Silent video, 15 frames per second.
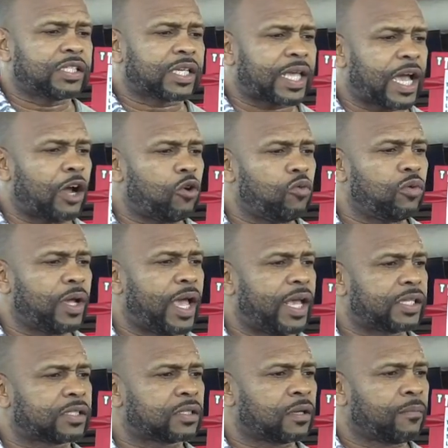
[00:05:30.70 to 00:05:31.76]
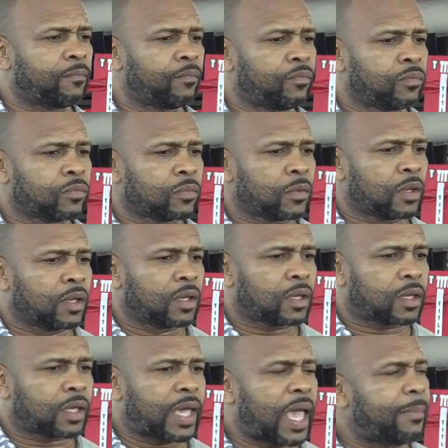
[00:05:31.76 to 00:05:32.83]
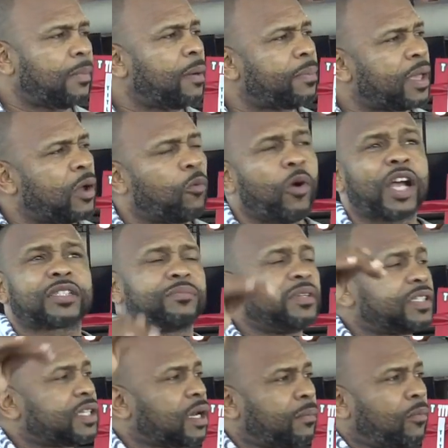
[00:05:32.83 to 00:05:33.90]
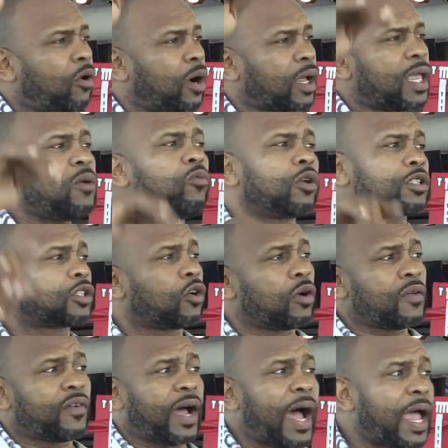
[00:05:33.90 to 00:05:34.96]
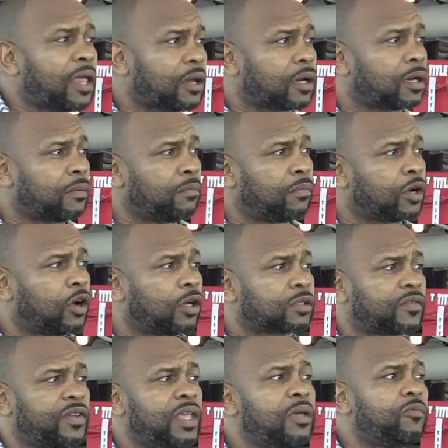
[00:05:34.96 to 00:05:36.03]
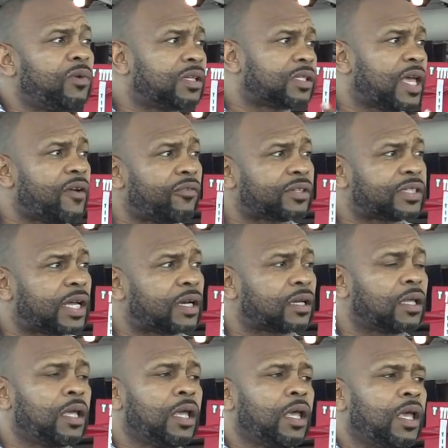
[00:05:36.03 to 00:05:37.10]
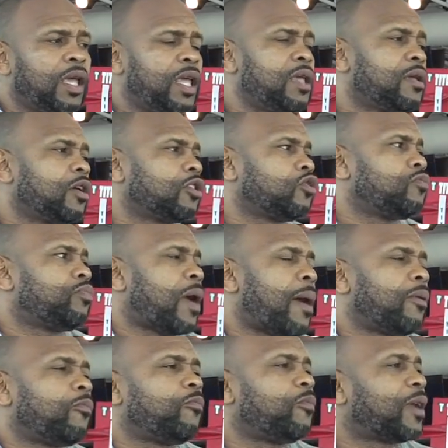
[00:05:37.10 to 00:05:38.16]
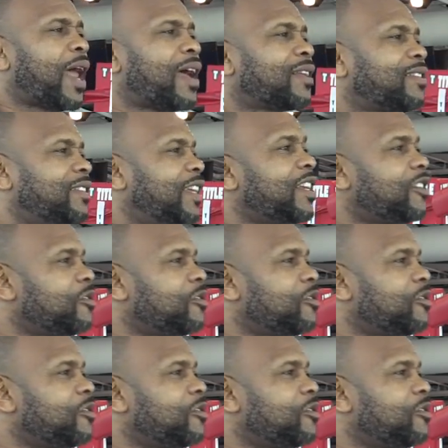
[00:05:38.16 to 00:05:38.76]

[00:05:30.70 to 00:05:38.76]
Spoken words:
a guy who has came up and watched me set a mark. He wants to go even higher because if he wins the heavyweight title, he's going to do probably what I didn't